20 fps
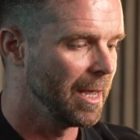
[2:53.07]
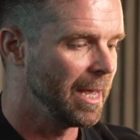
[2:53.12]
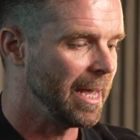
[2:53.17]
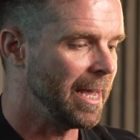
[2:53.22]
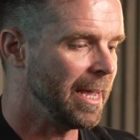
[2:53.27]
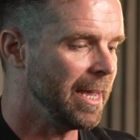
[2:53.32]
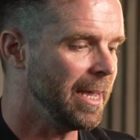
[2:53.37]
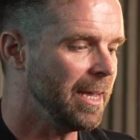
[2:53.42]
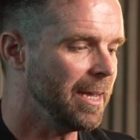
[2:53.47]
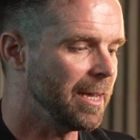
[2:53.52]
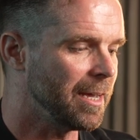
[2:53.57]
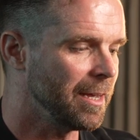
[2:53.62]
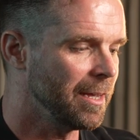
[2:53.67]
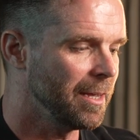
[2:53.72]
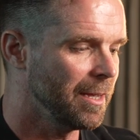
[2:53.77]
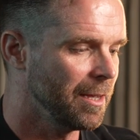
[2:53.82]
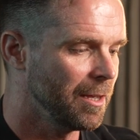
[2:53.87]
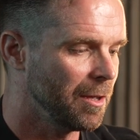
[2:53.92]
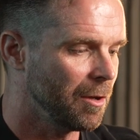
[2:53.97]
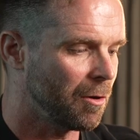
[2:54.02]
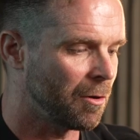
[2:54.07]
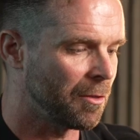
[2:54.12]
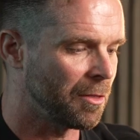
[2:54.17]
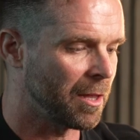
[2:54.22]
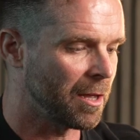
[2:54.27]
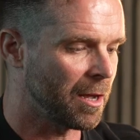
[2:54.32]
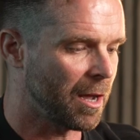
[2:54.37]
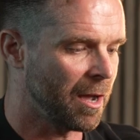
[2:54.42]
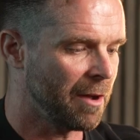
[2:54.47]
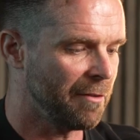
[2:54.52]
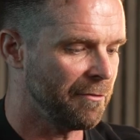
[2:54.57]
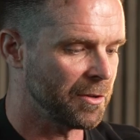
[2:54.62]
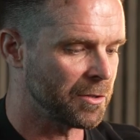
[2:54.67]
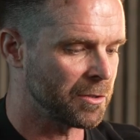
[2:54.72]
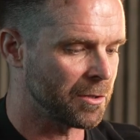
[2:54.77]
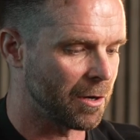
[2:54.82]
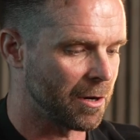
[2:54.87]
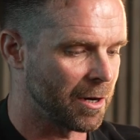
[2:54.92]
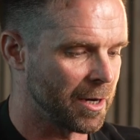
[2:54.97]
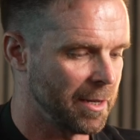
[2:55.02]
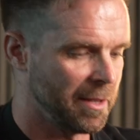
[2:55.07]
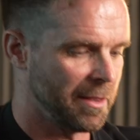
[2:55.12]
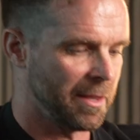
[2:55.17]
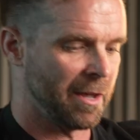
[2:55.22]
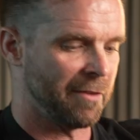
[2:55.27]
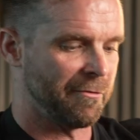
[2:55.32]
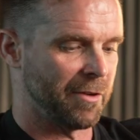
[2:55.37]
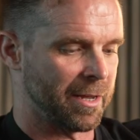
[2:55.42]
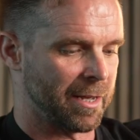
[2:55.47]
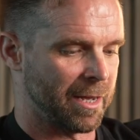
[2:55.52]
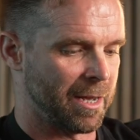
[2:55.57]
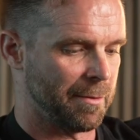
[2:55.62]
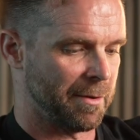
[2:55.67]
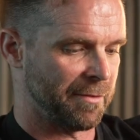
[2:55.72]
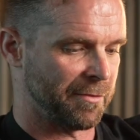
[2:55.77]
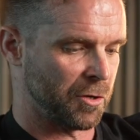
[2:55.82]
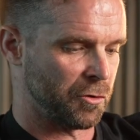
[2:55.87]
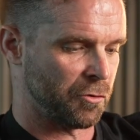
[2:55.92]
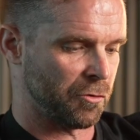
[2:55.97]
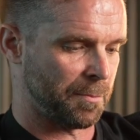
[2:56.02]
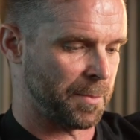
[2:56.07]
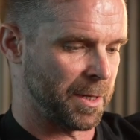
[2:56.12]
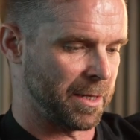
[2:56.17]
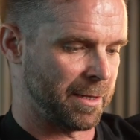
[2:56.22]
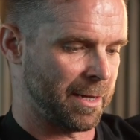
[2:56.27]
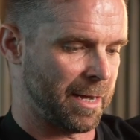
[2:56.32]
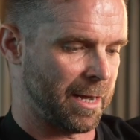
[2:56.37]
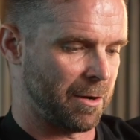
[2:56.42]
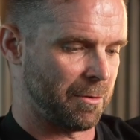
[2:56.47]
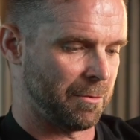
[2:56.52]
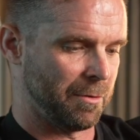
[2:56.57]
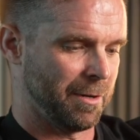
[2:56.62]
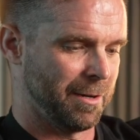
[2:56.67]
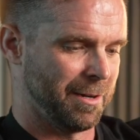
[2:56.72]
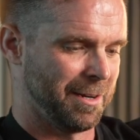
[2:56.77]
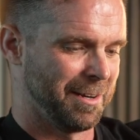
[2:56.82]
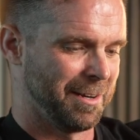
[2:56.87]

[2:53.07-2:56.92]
Here on the other side, the other cap, I have to drop it down.